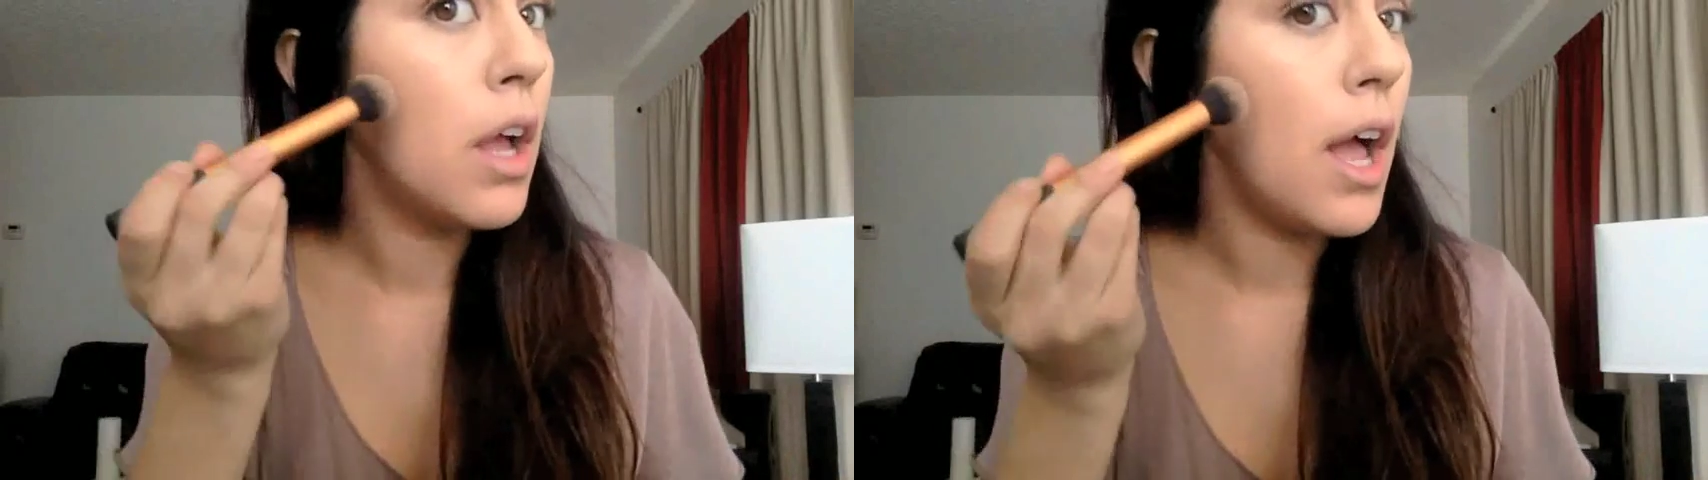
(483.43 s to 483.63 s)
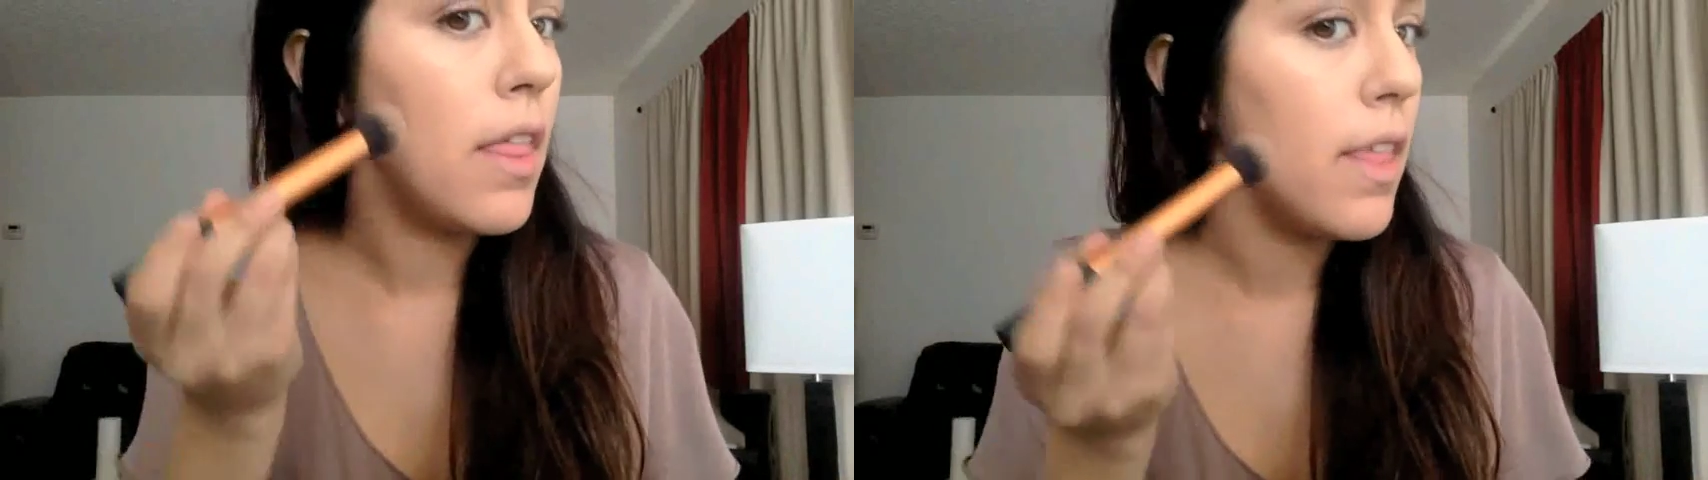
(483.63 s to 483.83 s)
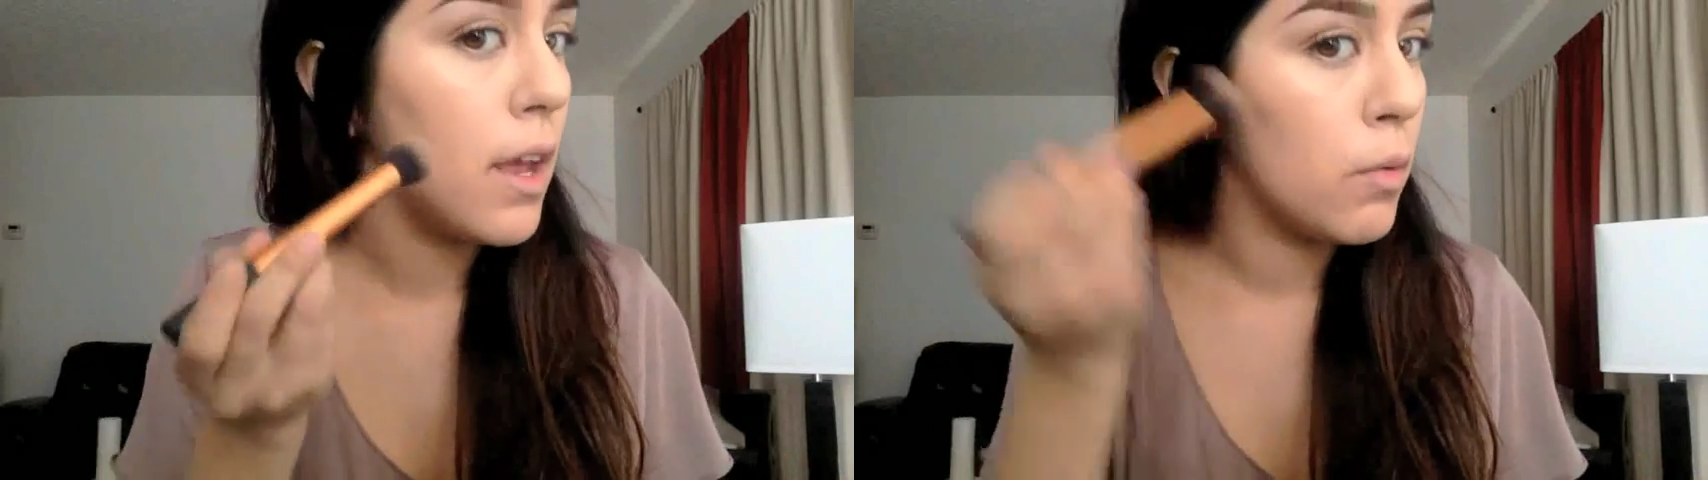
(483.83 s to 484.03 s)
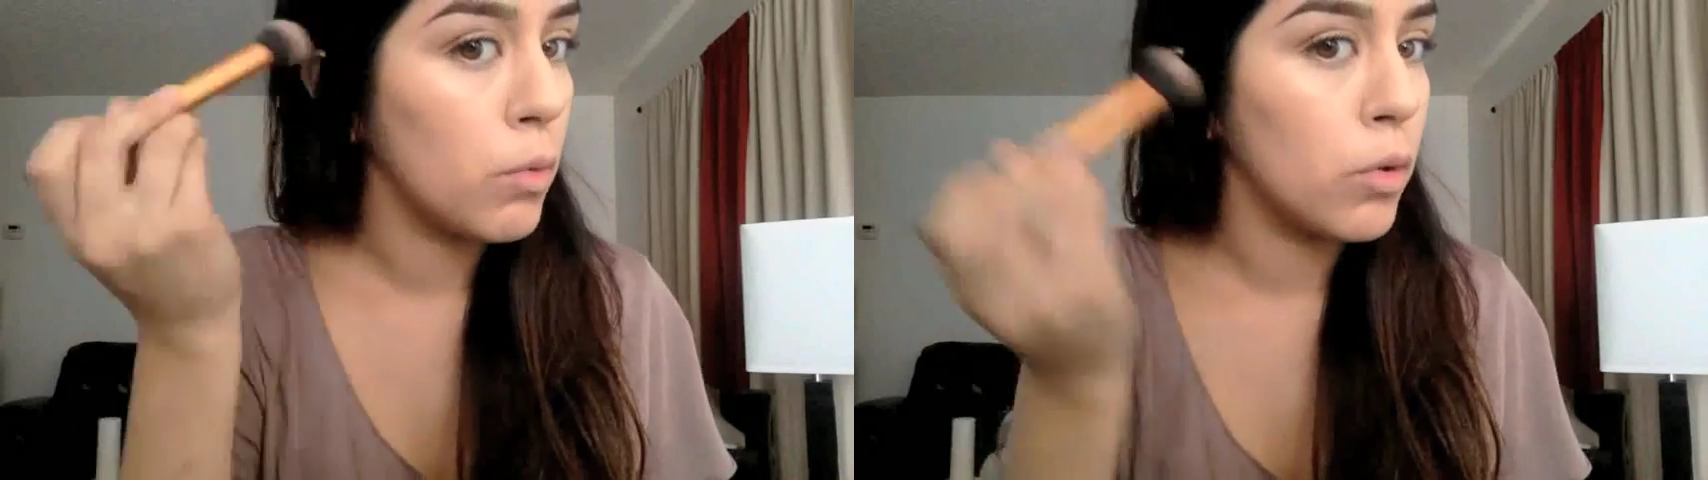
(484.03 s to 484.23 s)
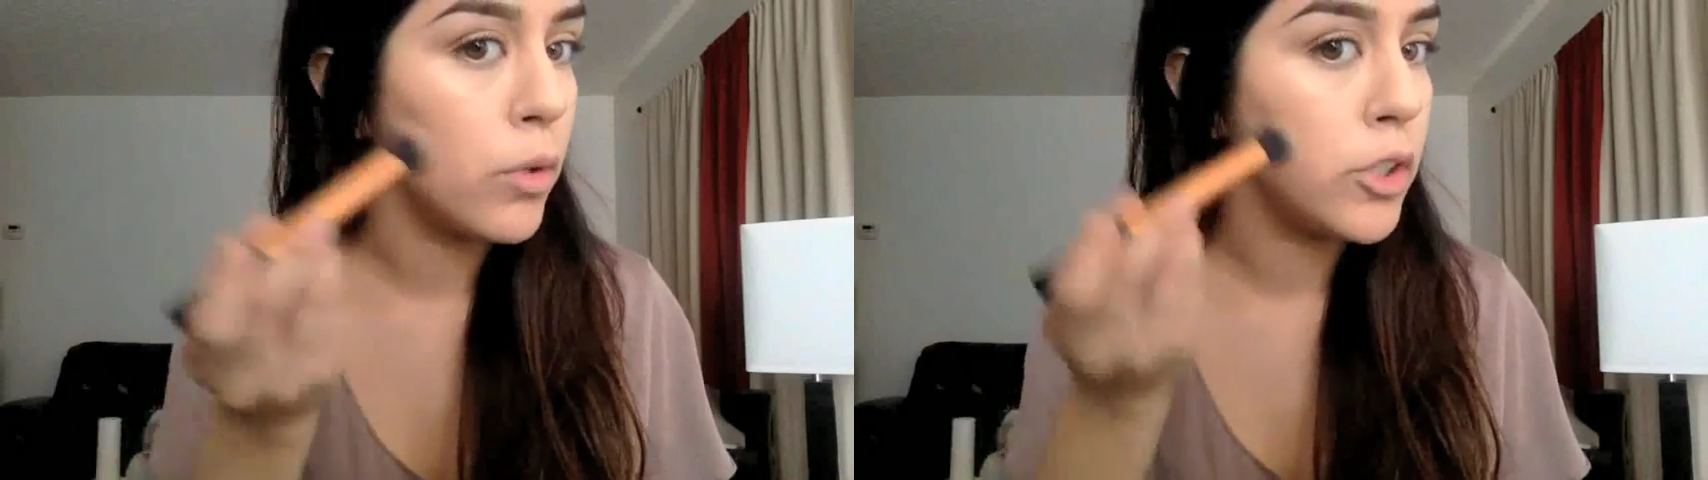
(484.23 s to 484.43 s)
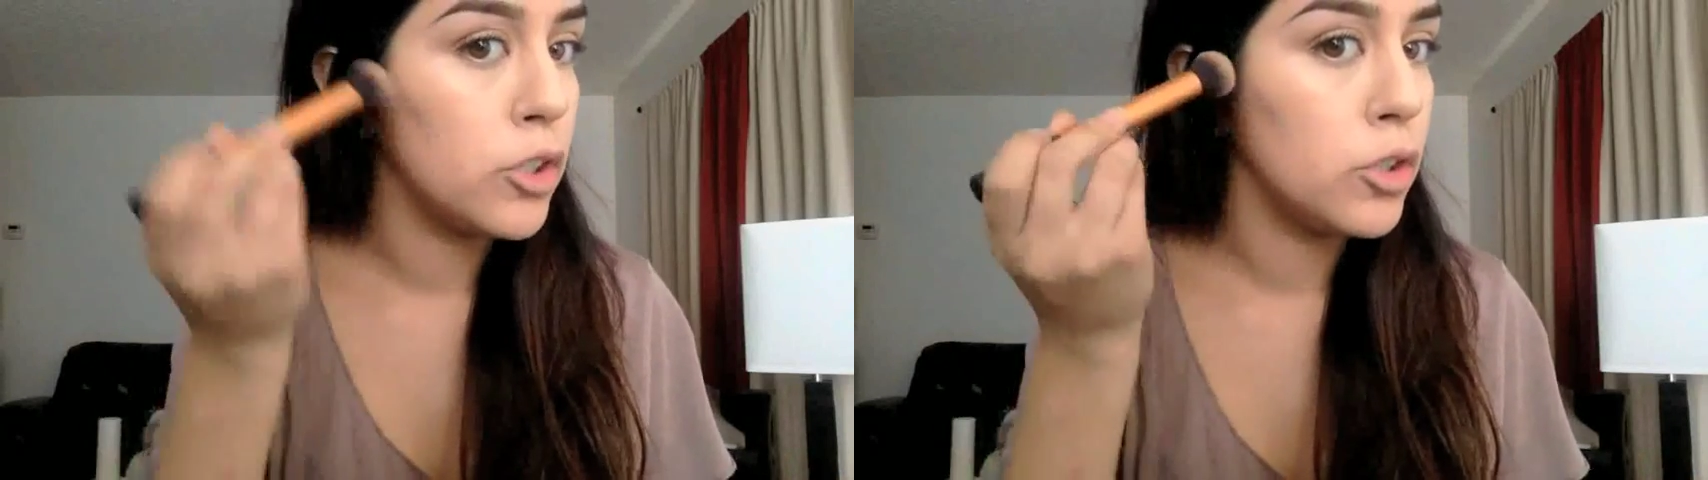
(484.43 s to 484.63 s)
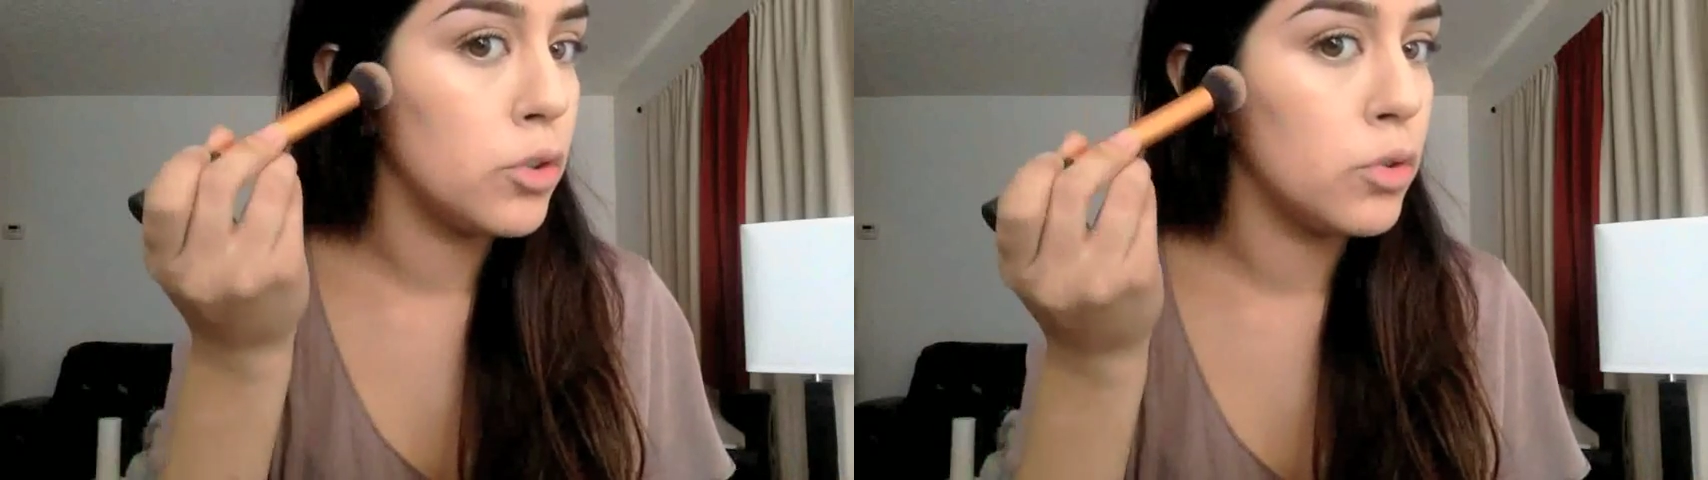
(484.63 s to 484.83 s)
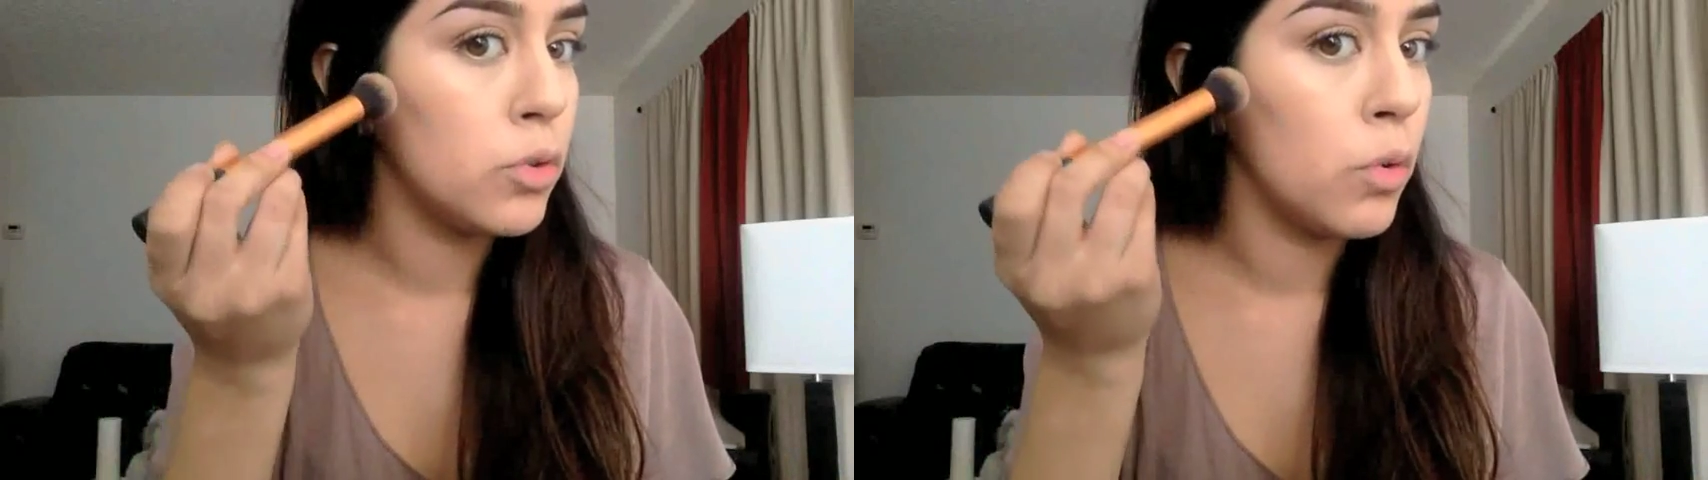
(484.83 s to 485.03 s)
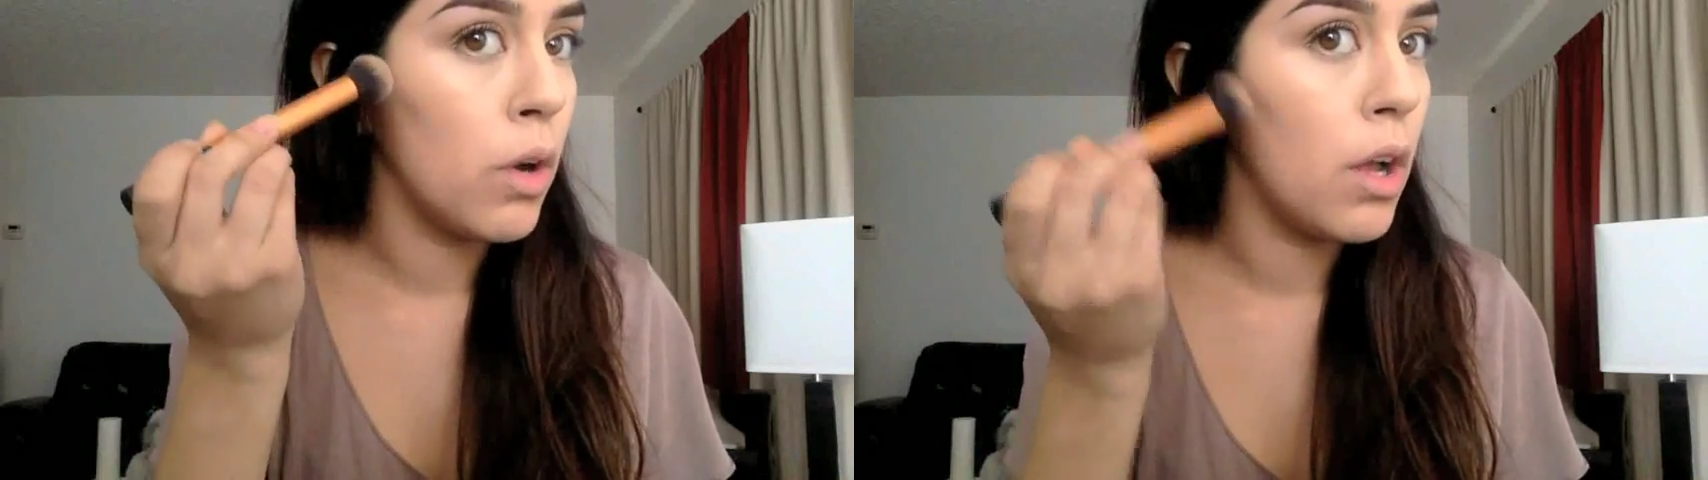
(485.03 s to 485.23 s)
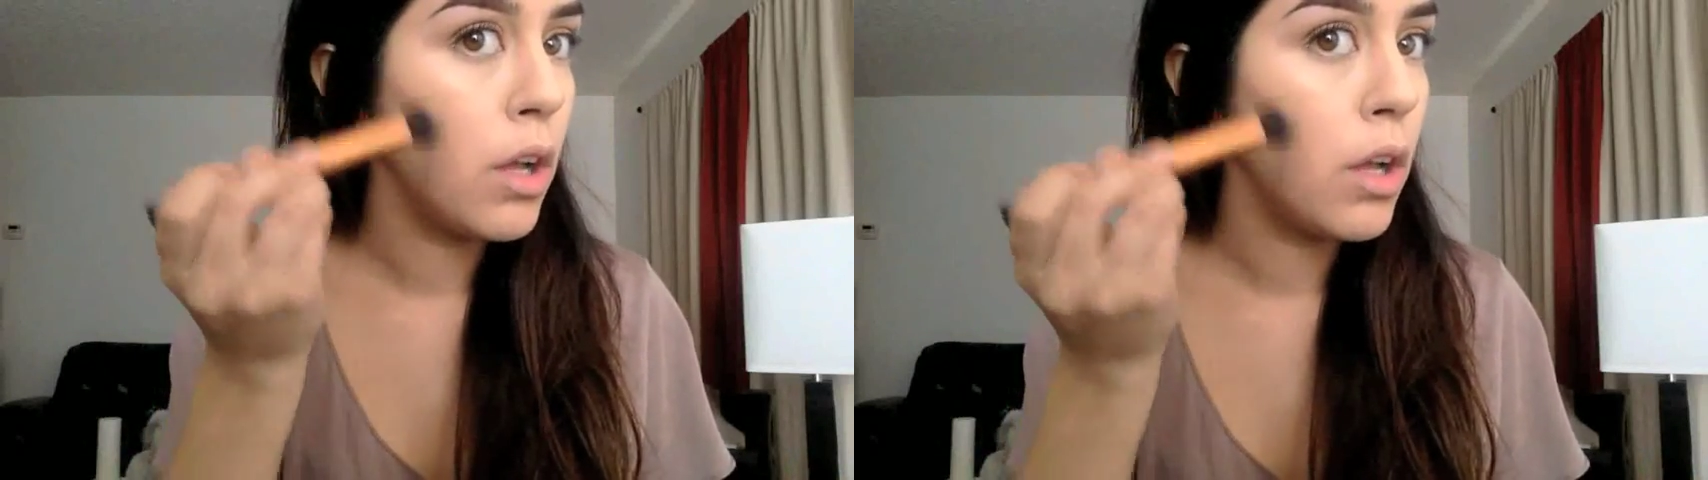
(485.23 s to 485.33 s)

And then we're going to